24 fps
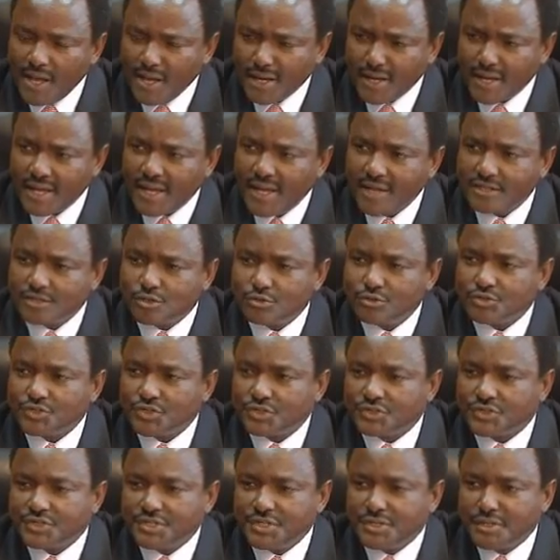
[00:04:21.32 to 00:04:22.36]
and Article
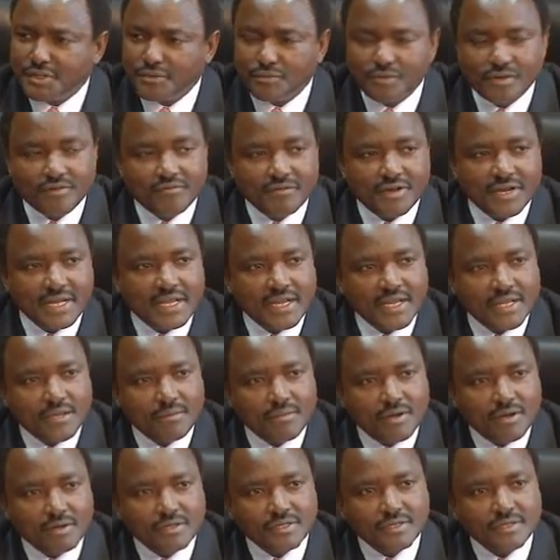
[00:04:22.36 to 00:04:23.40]
16, we are very clear
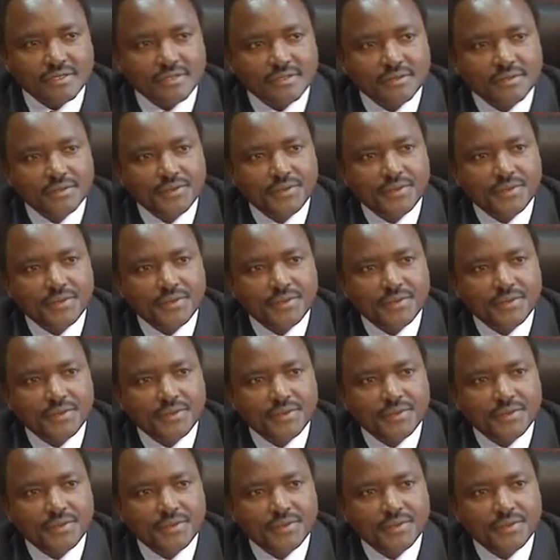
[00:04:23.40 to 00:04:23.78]
about it.